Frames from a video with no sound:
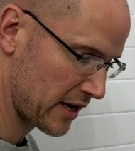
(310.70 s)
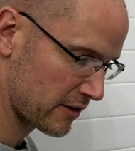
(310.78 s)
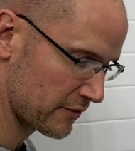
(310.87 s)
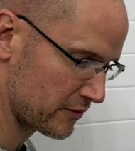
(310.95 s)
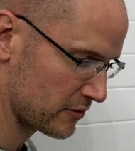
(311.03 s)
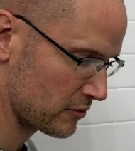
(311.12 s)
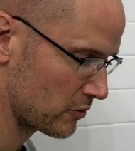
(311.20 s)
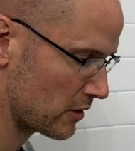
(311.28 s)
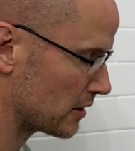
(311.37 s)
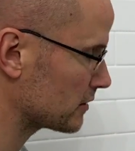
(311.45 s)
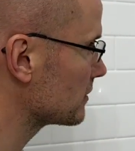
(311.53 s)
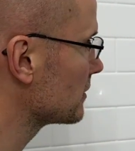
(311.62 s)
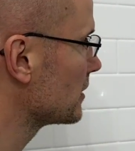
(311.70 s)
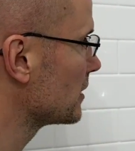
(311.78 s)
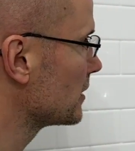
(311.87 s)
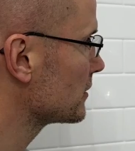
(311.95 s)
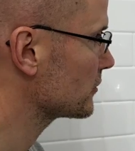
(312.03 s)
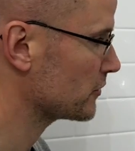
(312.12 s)
out if you
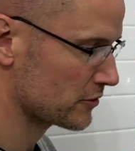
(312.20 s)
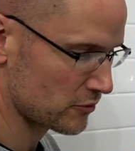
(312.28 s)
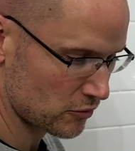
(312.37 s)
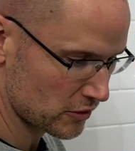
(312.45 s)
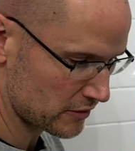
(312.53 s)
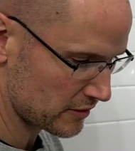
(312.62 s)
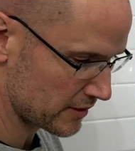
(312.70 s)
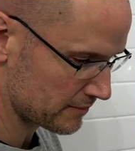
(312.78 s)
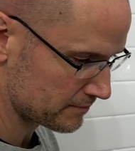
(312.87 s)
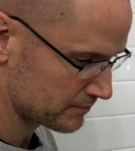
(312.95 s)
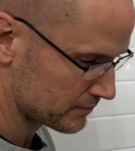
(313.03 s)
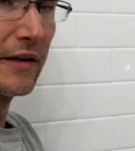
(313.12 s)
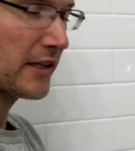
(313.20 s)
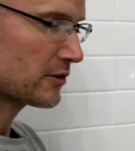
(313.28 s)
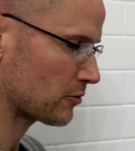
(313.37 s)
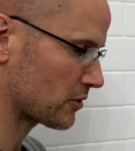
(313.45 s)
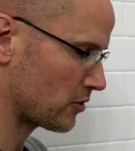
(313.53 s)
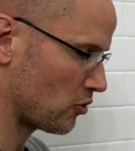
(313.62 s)
turn your water on. Next,
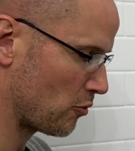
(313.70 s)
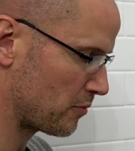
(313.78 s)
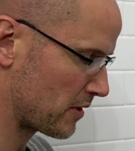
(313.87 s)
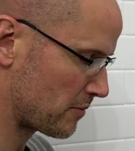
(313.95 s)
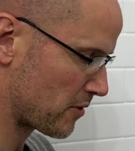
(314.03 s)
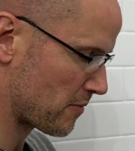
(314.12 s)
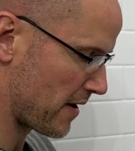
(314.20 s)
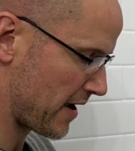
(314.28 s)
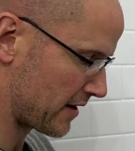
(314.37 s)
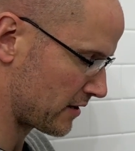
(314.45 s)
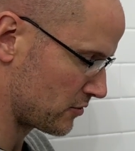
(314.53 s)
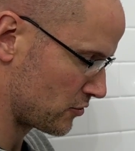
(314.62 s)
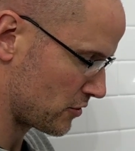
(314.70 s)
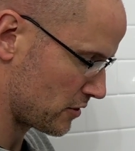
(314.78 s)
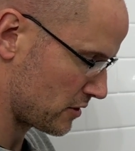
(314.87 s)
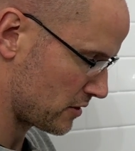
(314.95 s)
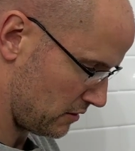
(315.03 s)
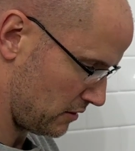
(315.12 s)
we're going to open up our package.
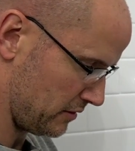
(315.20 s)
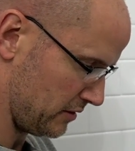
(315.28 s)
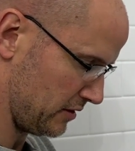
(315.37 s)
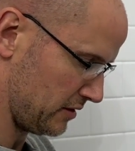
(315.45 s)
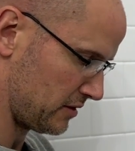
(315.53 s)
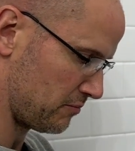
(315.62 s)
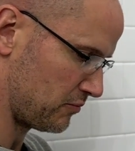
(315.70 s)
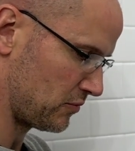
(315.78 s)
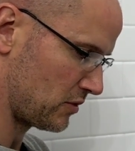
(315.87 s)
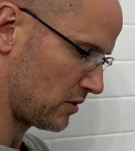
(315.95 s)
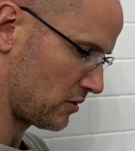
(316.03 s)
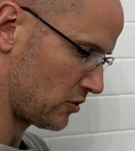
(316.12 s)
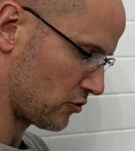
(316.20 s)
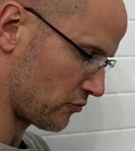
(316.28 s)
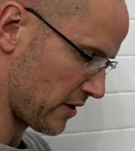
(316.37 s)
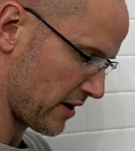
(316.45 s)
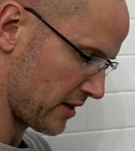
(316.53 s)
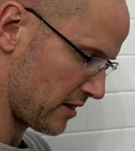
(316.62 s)
Oh, these
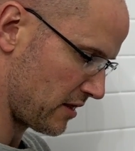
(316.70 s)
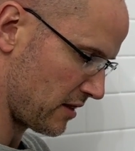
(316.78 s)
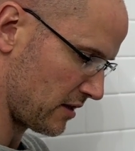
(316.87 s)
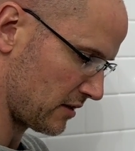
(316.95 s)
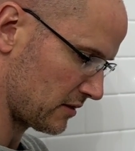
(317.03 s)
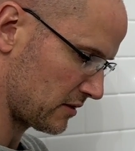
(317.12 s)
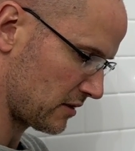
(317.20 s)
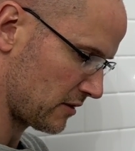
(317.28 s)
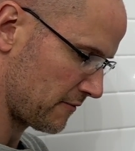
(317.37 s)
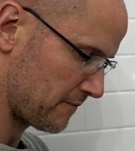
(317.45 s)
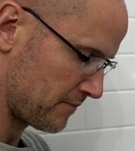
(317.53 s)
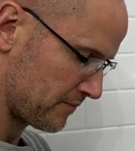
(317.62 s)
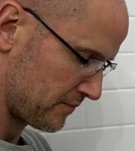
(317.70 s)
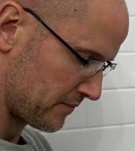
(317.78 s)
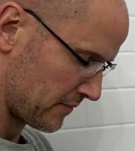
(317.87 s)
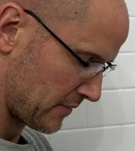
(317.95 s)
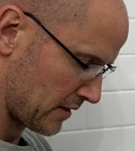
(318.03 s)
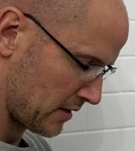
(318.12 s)
dreaded things.
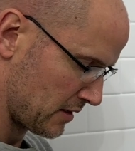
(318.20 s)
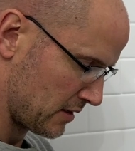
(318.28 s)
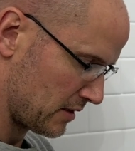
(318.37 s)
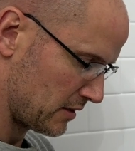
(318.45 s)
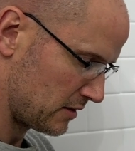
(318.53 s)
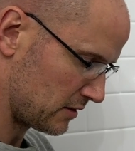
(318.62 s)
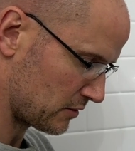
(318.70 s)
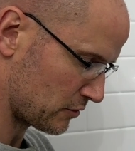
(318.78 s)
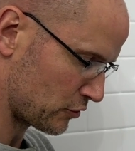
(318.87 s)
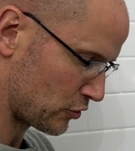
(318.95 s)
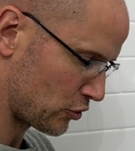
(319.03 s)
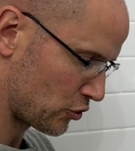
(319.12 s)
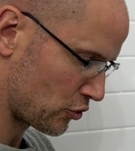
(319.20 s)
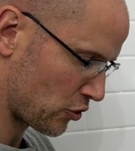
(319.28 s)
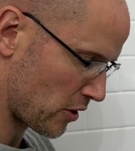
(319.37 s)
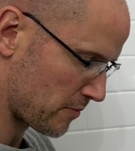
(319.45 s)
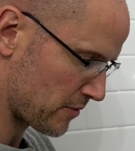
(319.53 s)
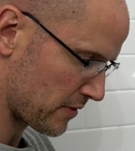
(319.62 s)
These things are
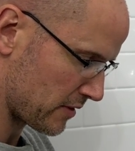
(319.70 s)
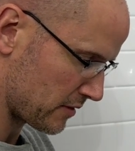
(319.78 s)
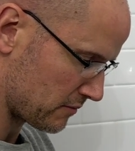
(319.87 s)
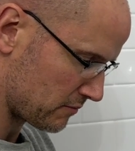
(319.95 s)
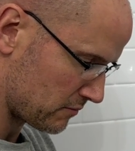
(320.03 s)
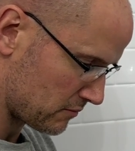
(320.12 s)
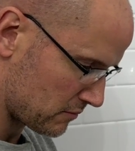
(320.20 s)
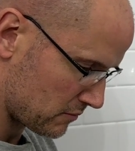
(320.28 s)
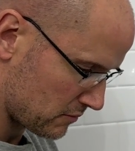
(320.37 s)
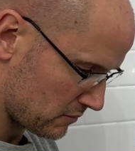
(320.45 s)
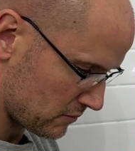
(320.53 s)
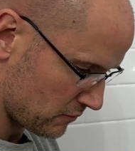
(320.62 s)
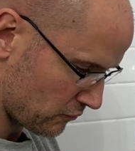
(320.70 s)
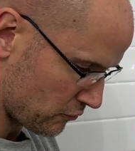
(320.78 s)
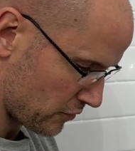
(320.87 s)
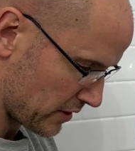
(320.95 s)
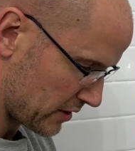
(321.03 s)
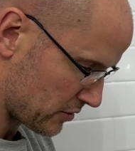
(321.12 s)
sharper than
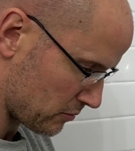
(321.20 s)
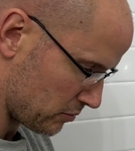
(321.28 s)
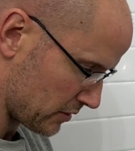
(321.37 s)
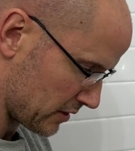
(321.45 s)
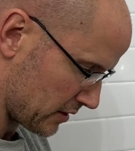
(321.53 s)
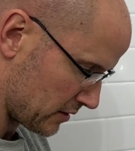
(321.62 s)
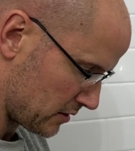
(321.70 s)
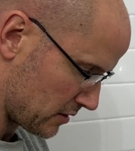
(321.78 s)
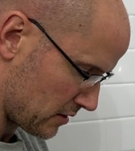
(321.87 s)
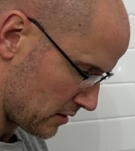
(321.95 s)
razor blades.